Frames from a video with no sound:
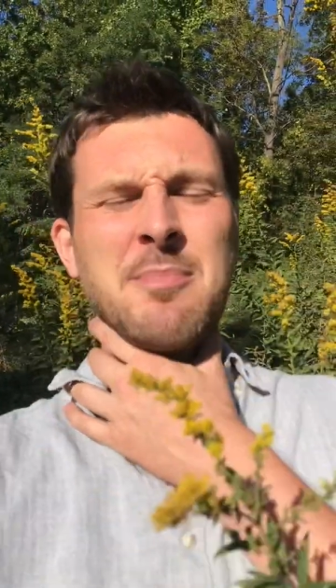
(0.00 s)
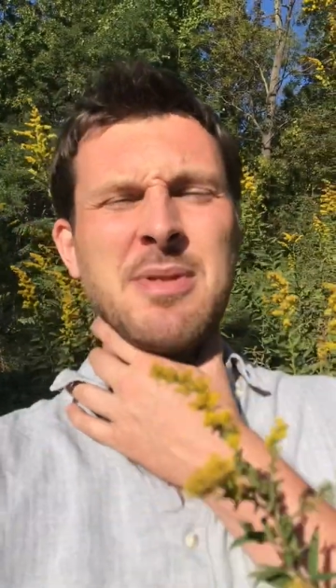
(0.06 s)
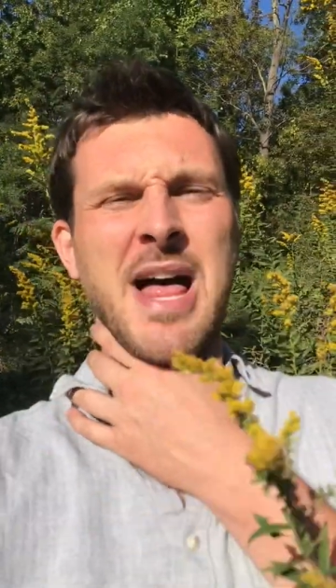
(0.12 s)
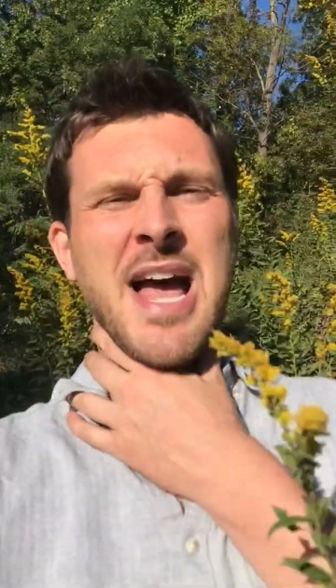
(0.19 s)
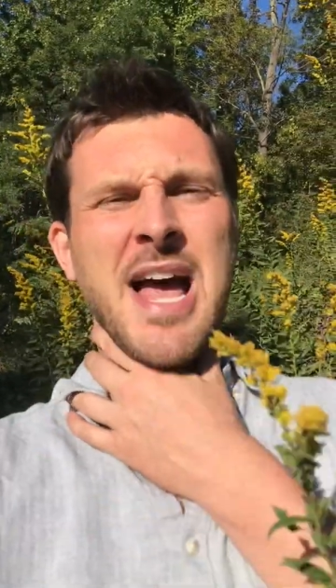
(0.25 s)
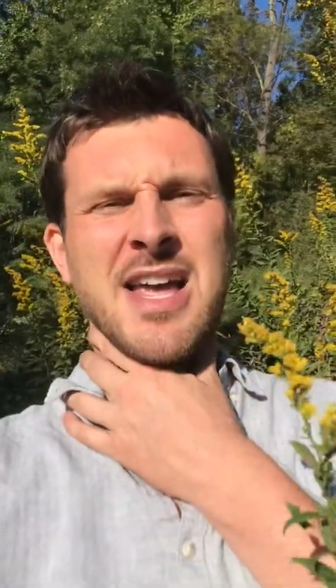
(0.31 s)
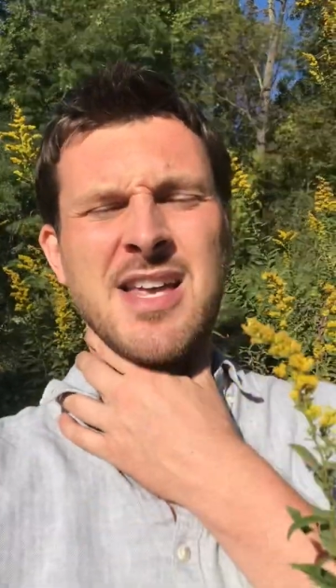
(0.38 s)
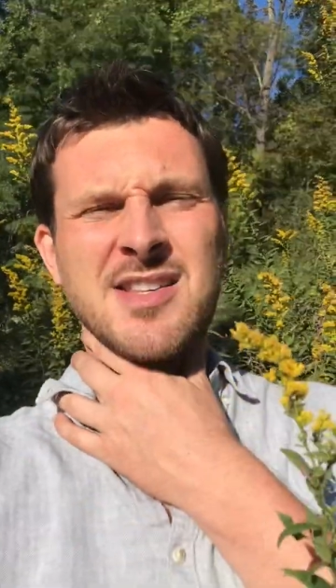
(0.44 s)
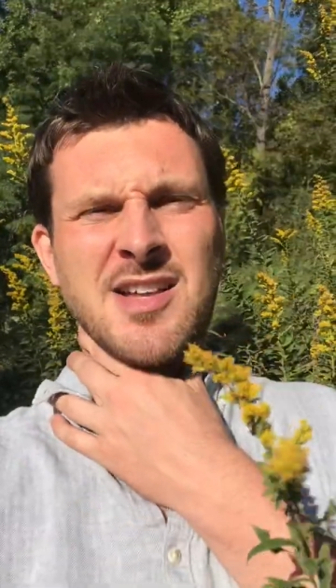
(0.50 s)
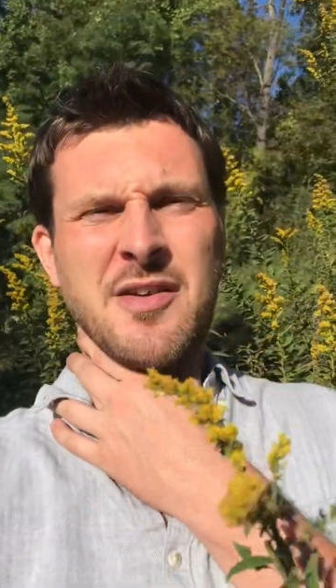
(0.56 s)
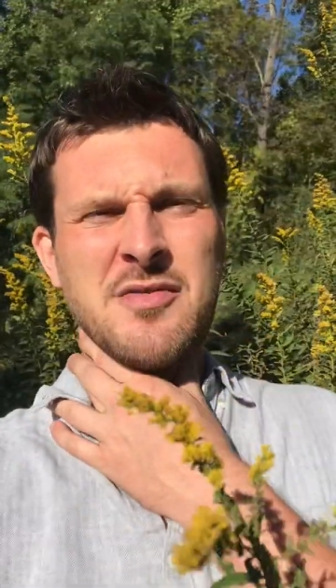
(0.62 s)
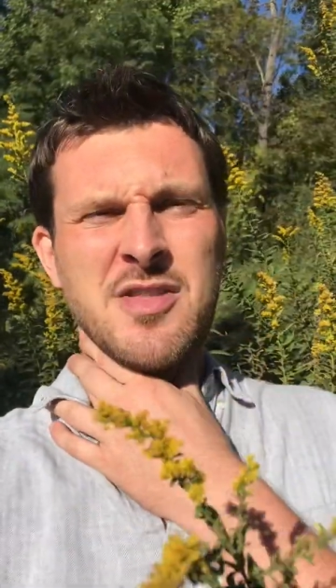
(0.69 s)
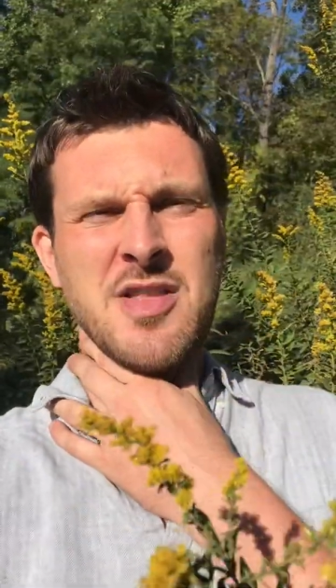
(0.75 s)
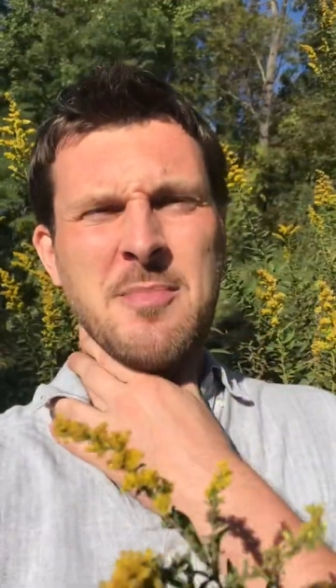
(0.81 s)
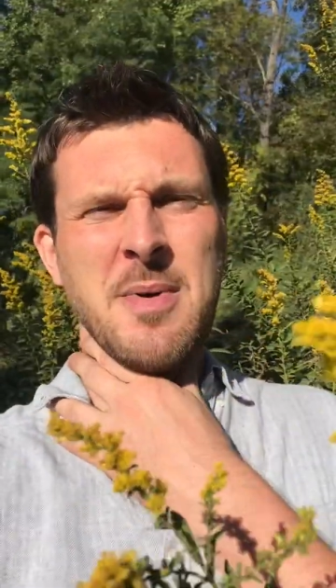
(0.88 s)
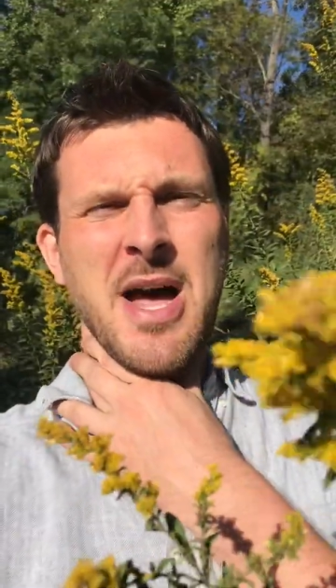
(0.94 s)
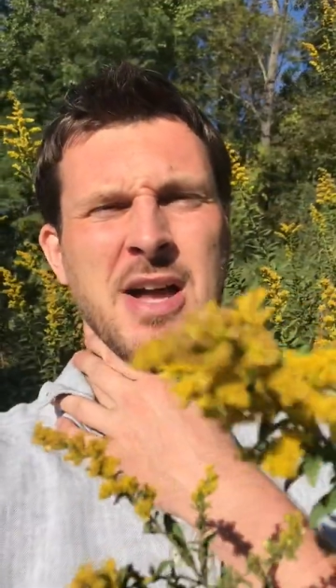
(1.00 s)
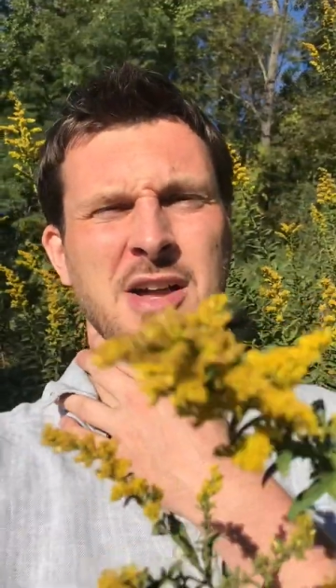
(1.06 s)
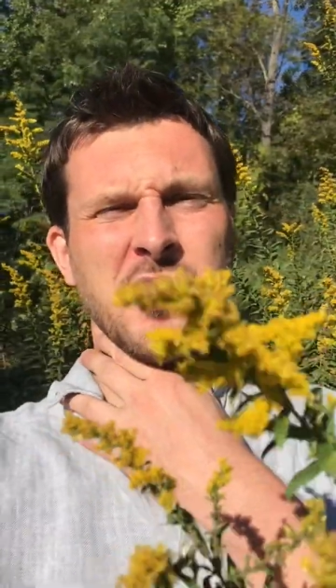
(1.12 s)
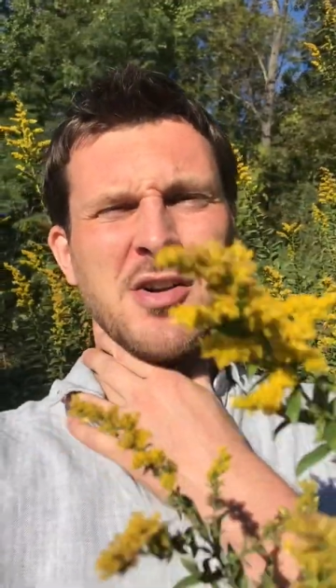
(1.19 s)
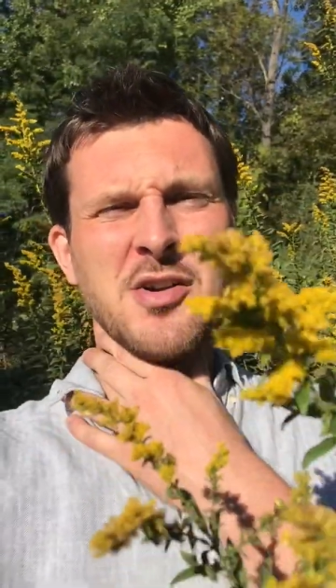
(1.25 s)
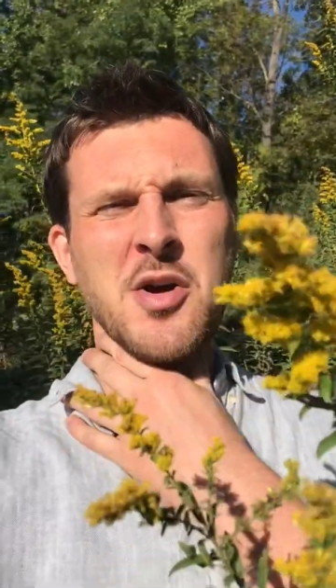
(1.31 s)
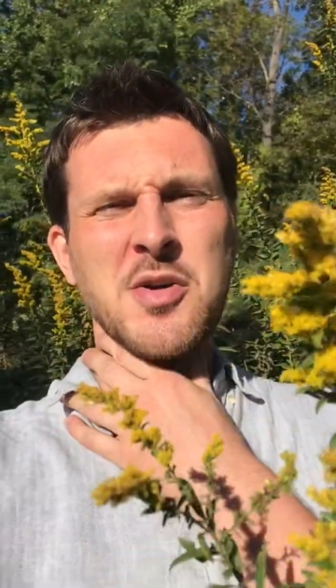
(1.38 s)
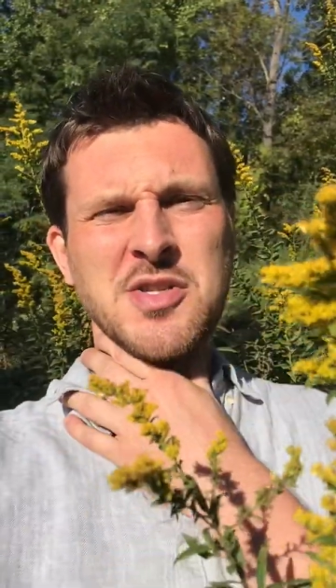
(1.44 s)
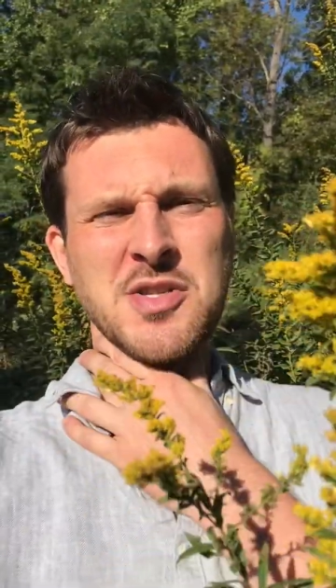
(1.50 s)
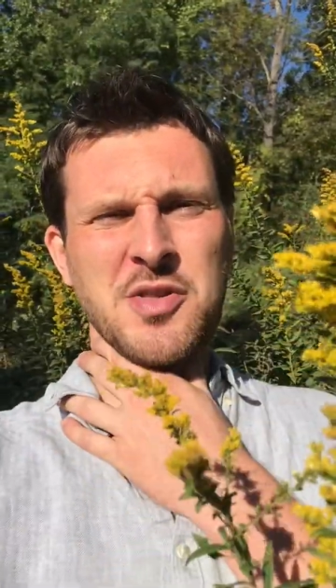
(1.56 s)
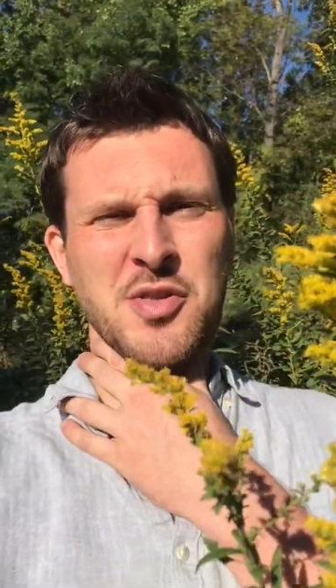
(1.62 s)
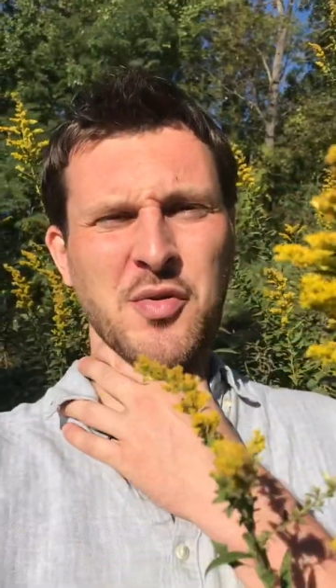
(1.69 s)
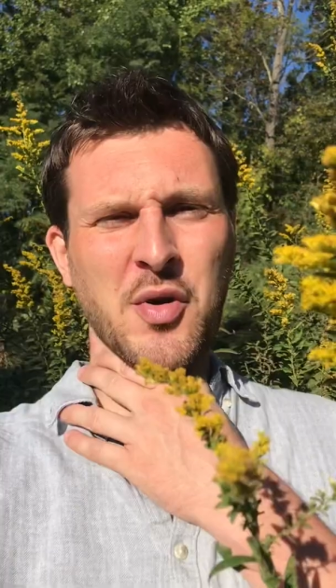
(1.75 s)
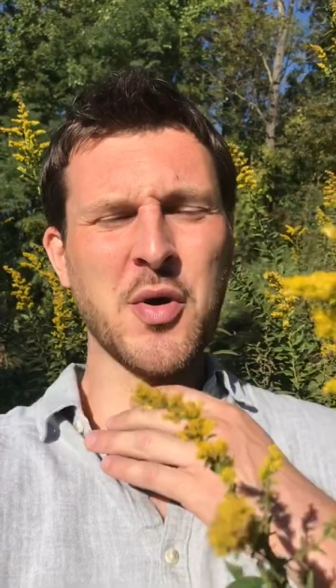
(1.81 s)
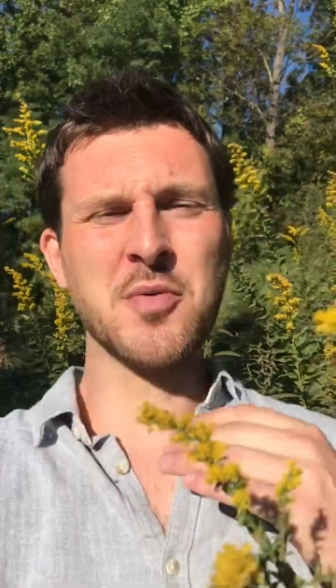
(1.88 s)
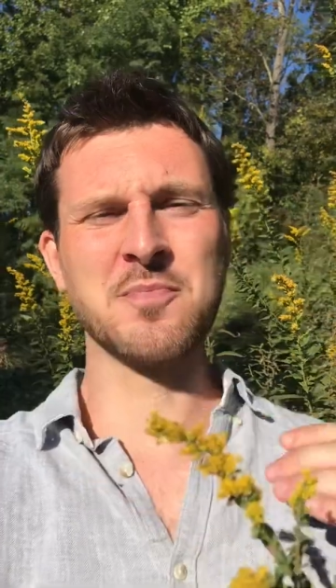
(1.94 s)
plaquey stuff in the back of your nose and
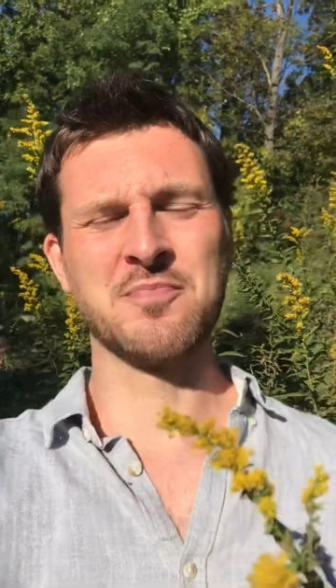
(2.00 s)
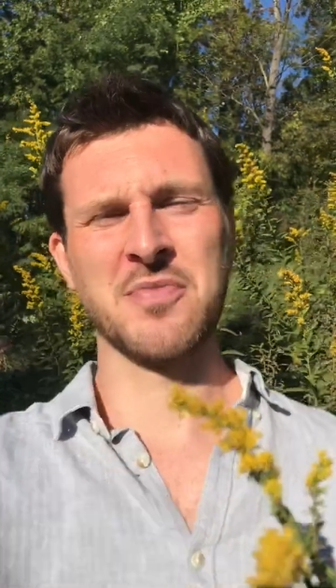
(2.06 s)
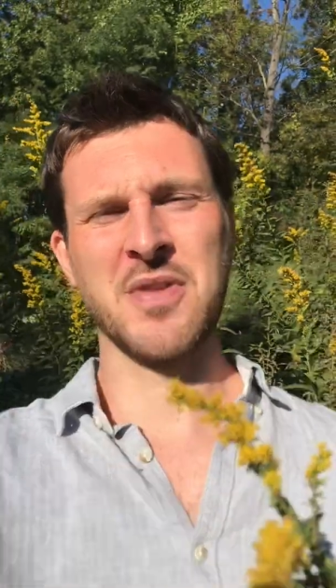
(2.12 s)
throat.